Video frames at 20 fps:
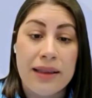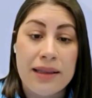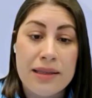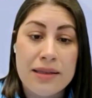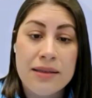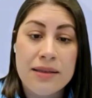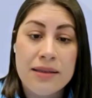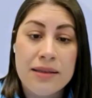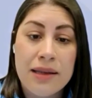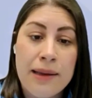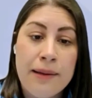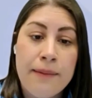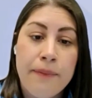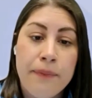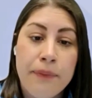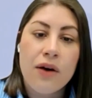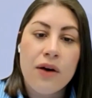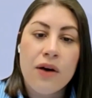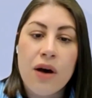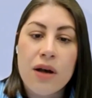months.
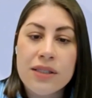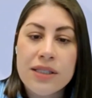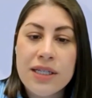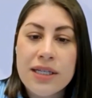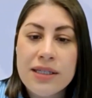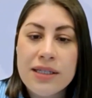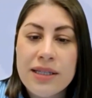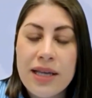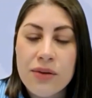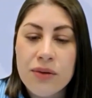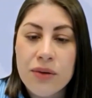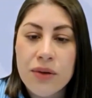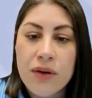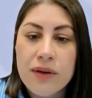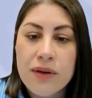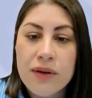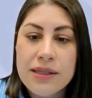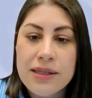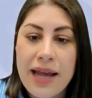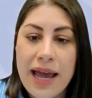The cost to settle
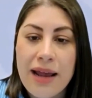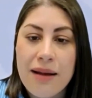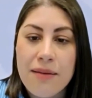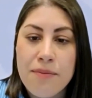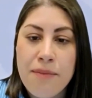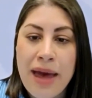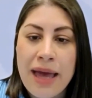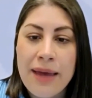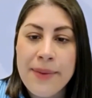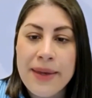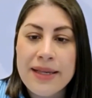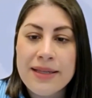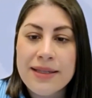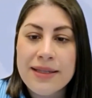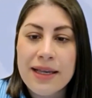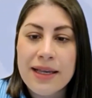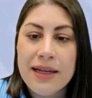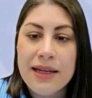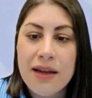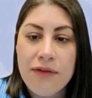your estate may be
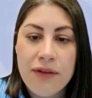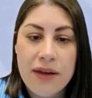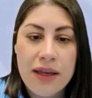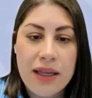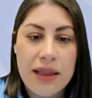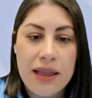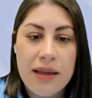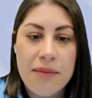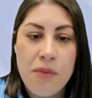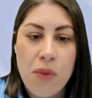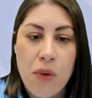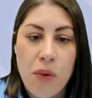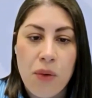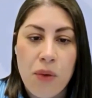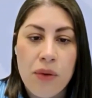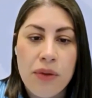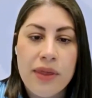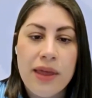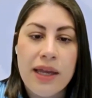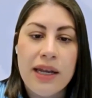significantly
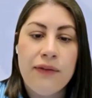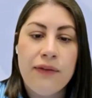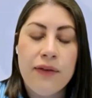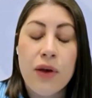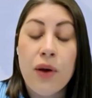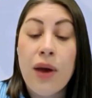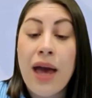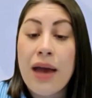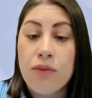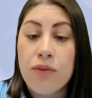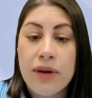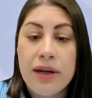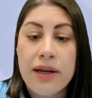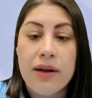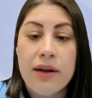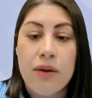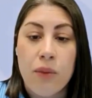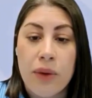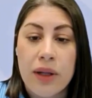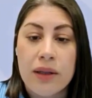more than if you had
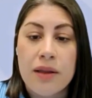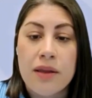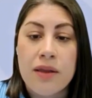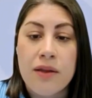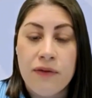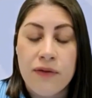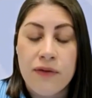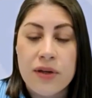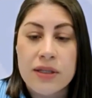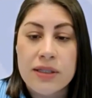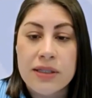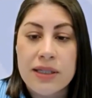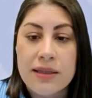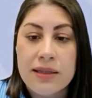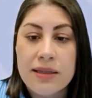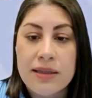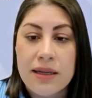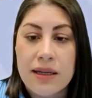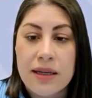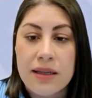written a will in the first
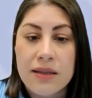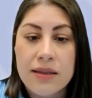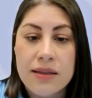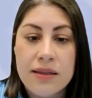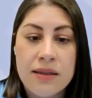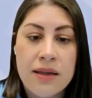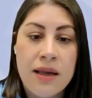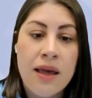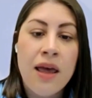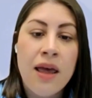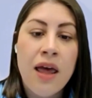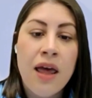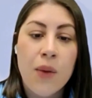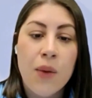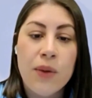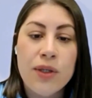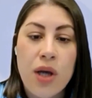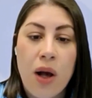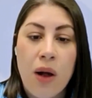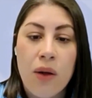instance,
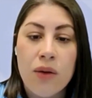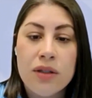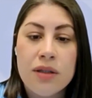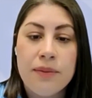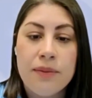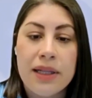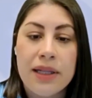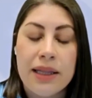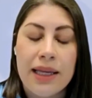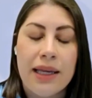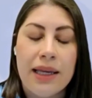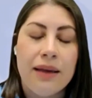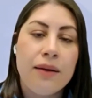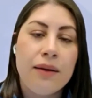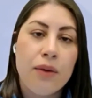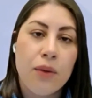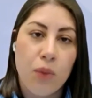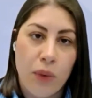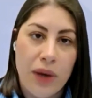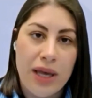which ultimately
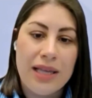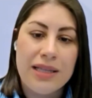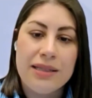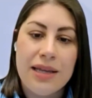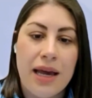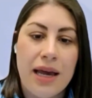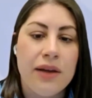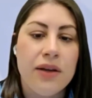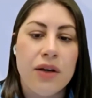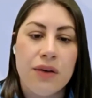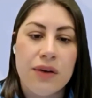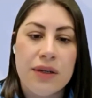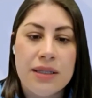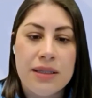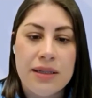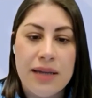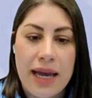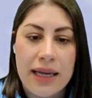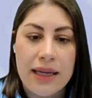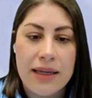wears down your
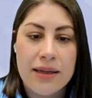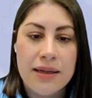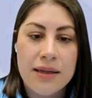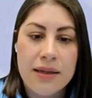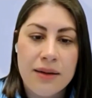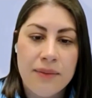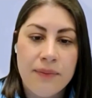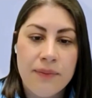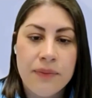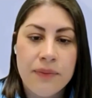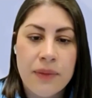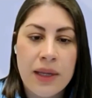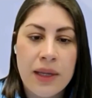estate.